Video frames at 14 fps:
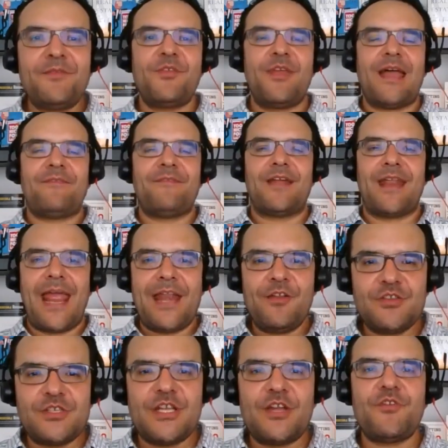Do they have that
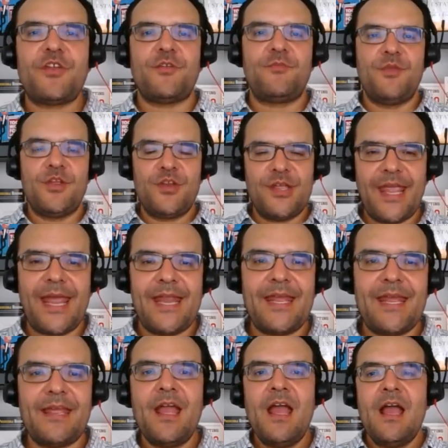energy? Are they
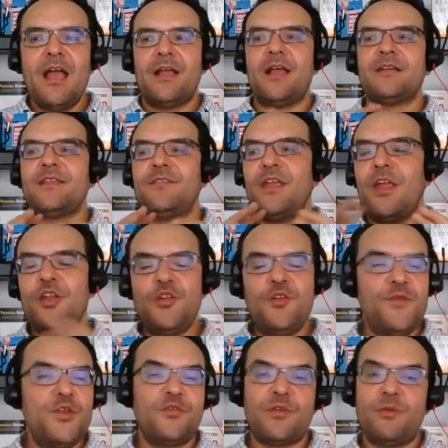communicating? Because on the
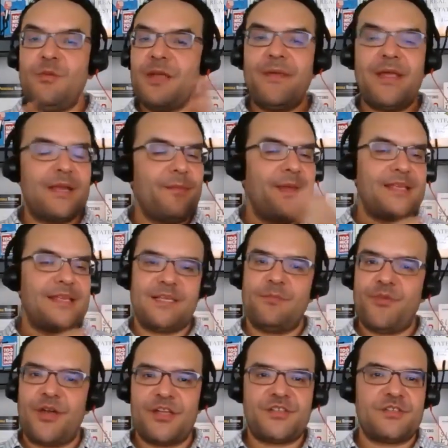interview, someone can make an amazing
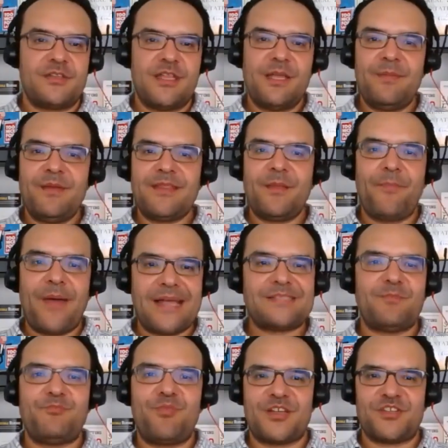impression. They can make the best
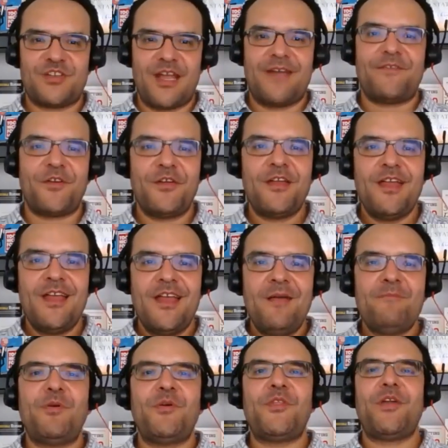impression ever.
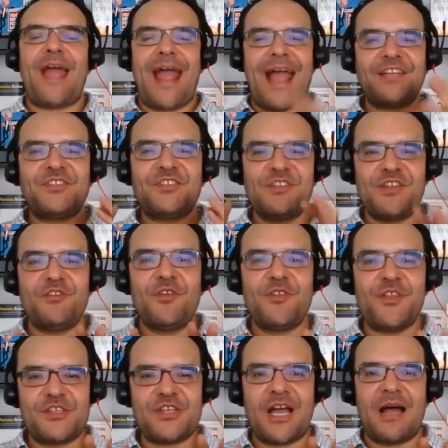But when they're actually doing
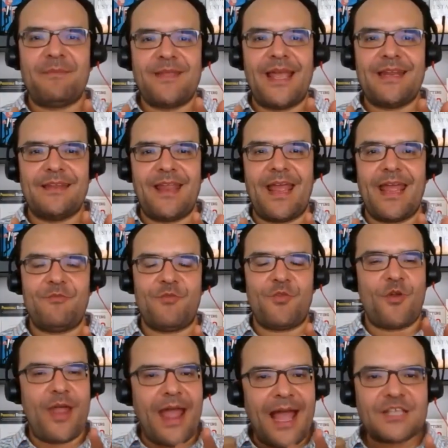the job day to day, when
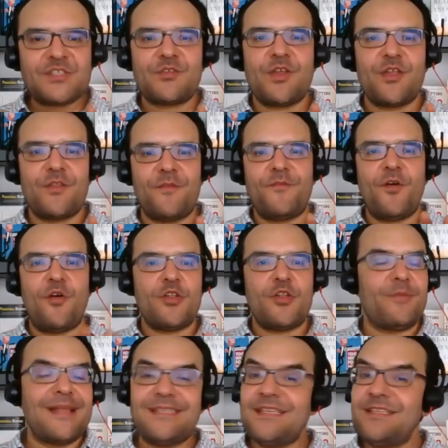they're actually on the phone, you
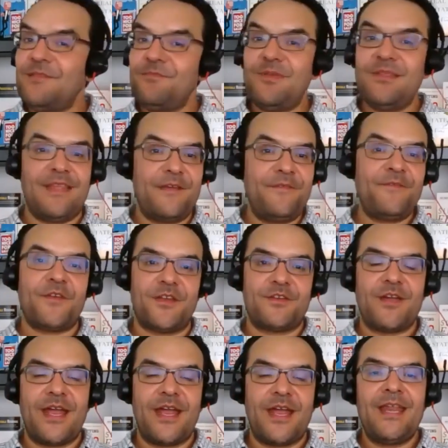might see something different,
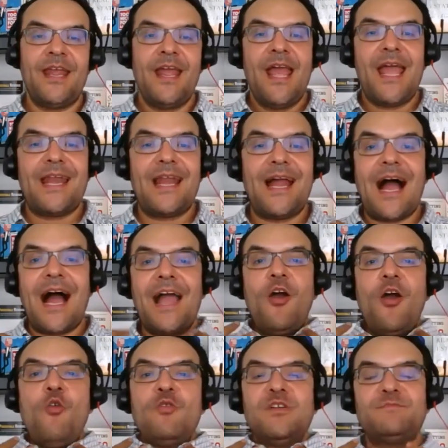right? And I
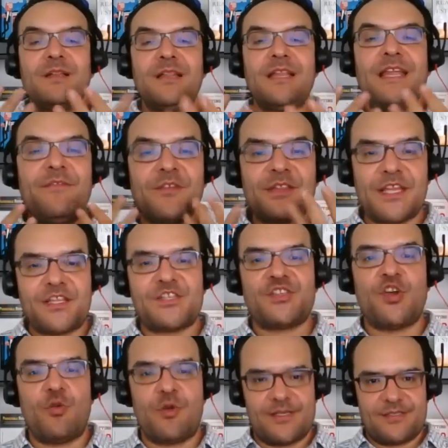always believe what they
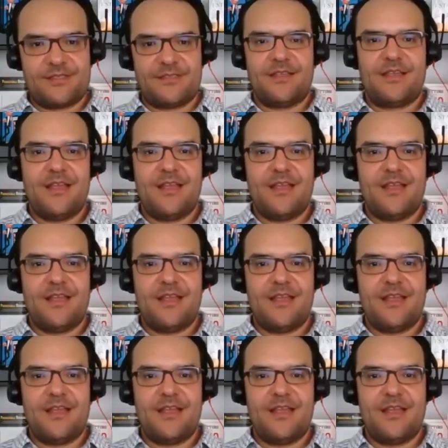show us.